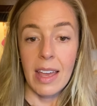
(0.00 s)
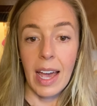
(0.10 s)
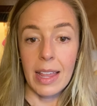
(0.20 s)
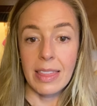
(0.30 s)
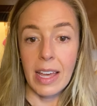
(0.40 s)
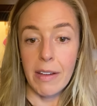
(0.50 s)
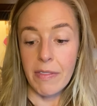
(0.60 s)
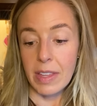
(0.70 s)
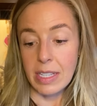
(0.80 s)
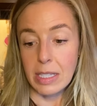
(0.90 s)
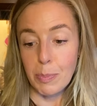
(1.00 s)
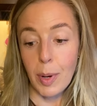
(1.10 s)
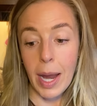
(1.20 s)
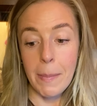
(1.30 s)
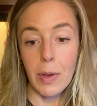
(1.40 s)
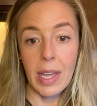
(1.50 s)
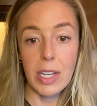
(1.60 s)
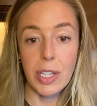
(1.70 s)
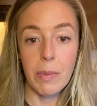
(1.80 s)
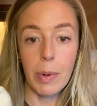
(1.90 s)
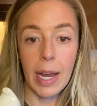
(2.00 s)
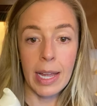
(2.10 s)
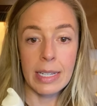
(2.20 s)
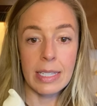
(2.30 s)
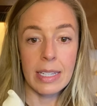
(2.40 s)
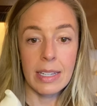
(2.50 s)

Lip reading: I love this Primal Kitchen brand.